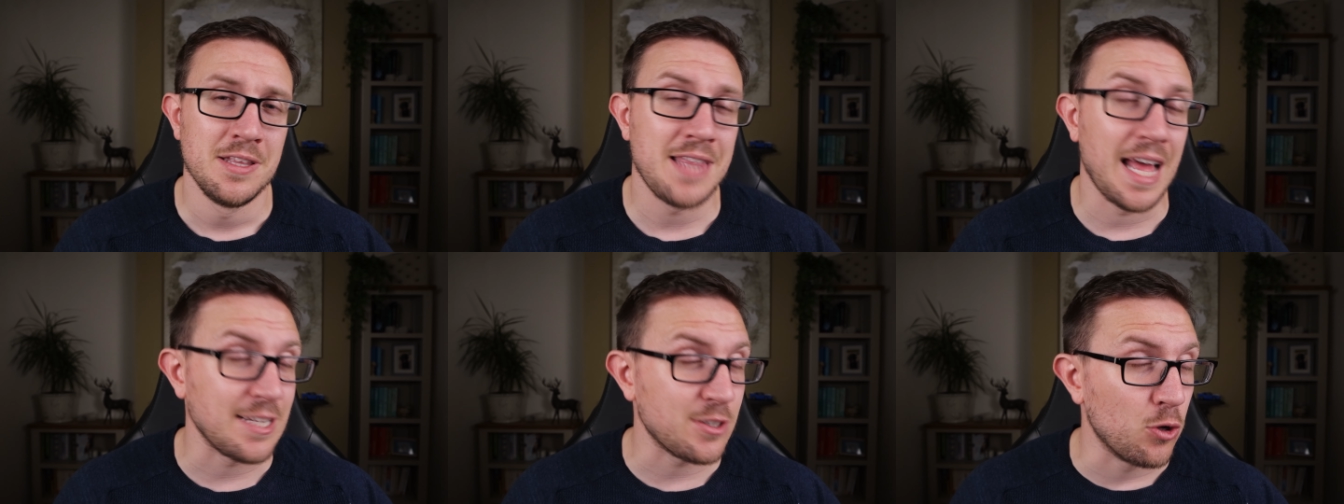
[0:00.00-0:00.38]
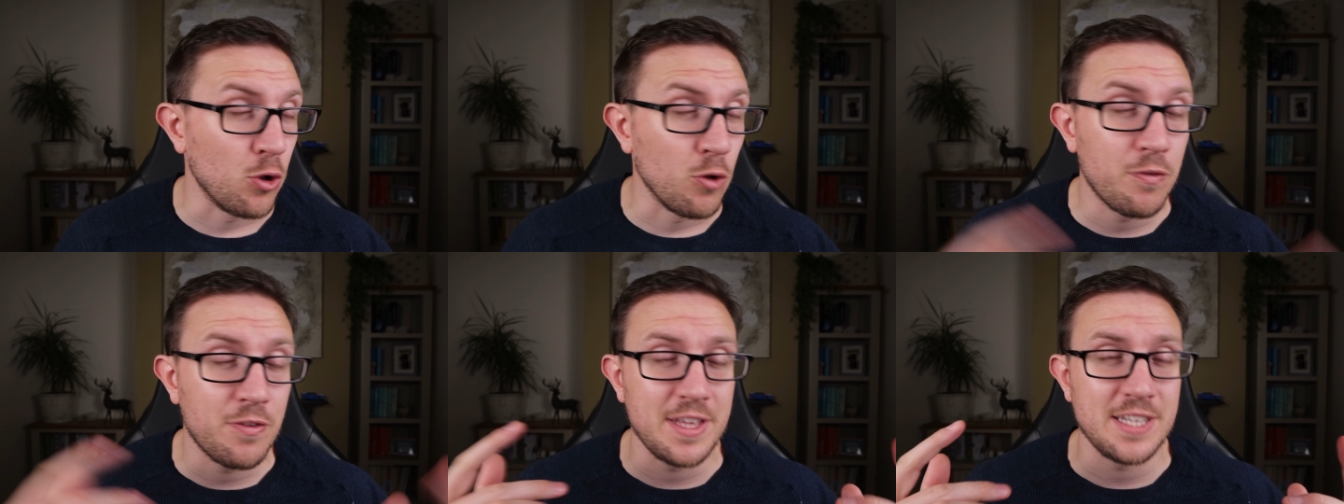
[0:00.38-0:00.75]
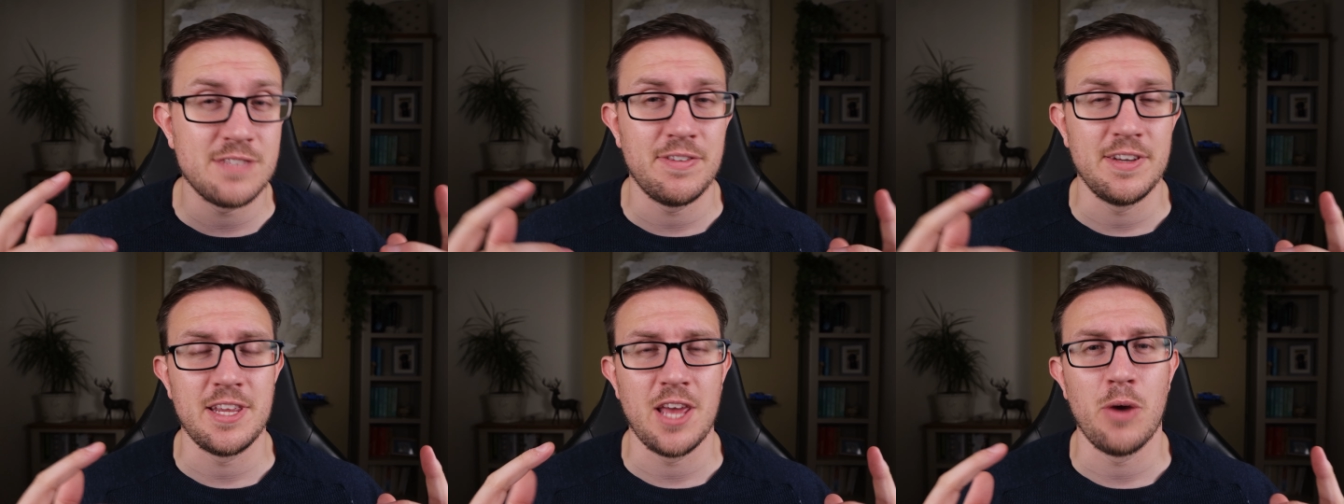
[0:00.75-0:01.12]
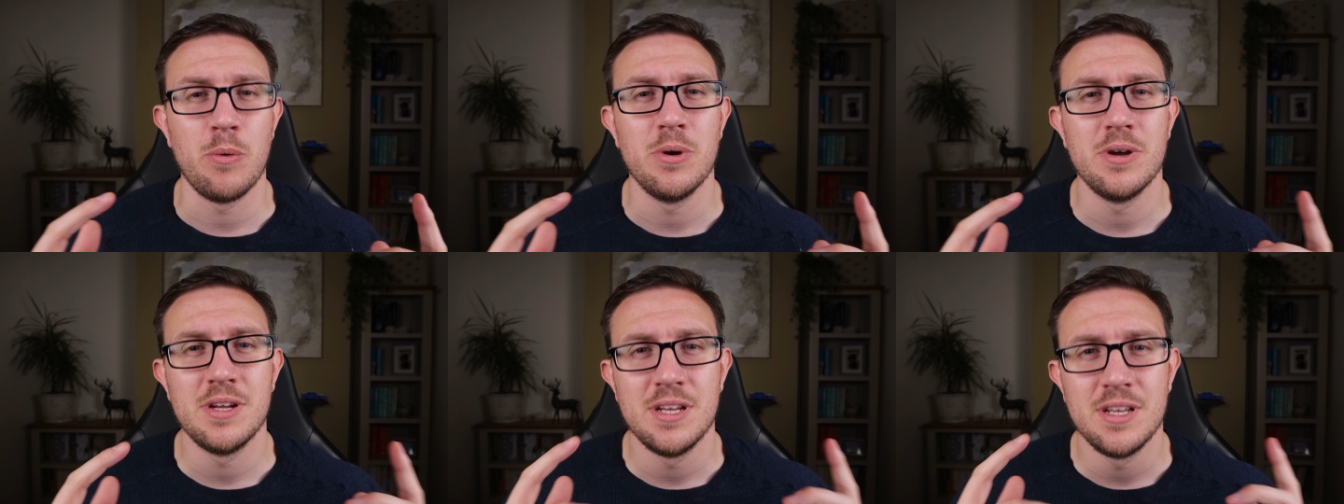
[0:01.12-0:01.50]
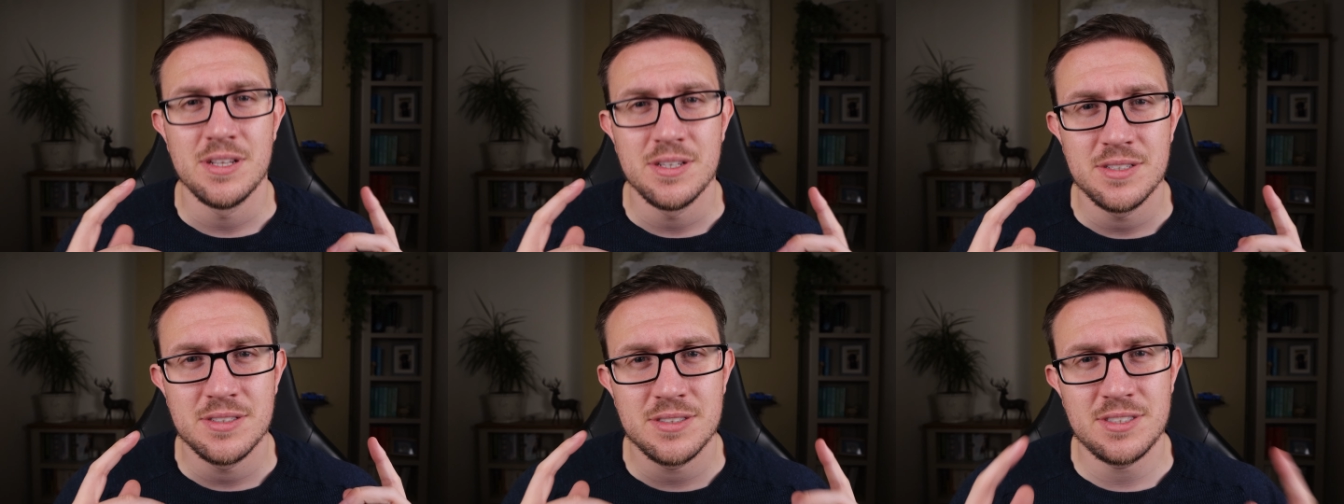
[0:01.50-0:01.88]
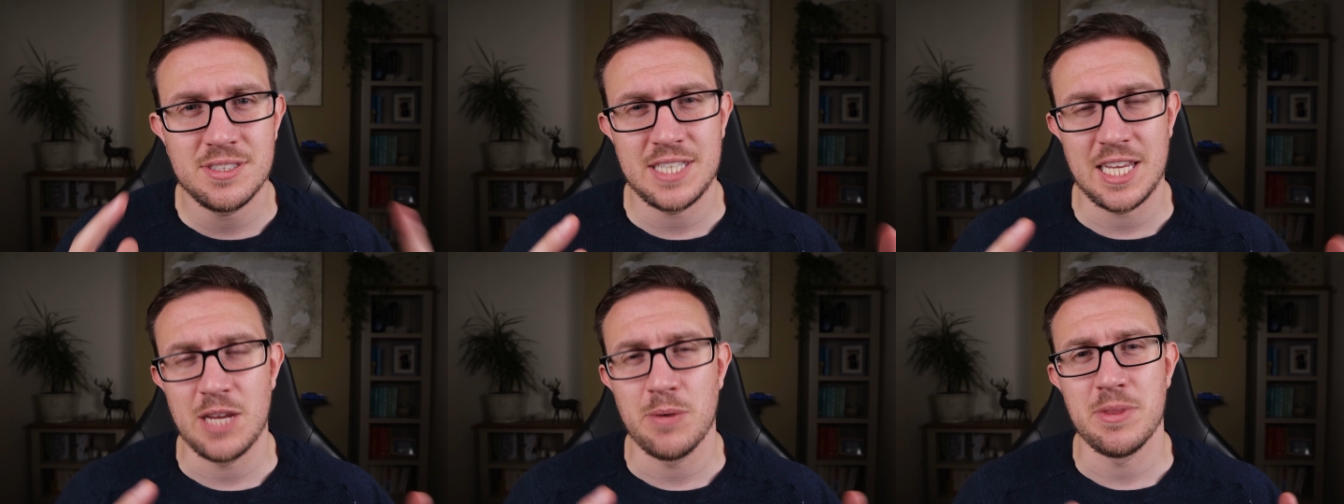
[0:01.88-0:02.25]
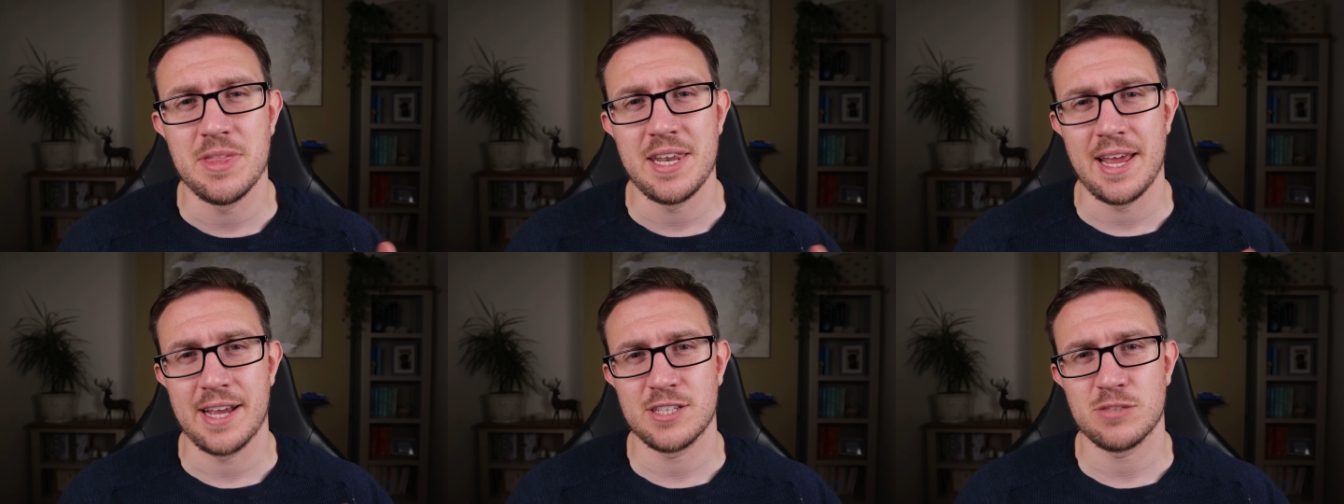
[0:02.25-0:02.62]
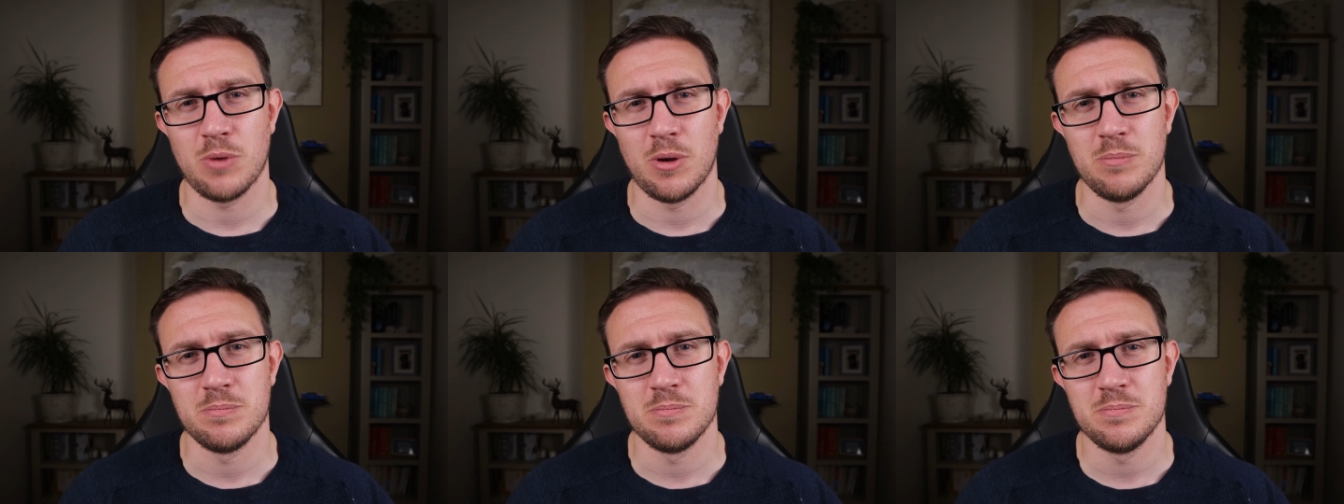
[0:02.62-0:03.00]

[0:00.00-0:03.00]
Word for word: That's all for this video. See you in the next one.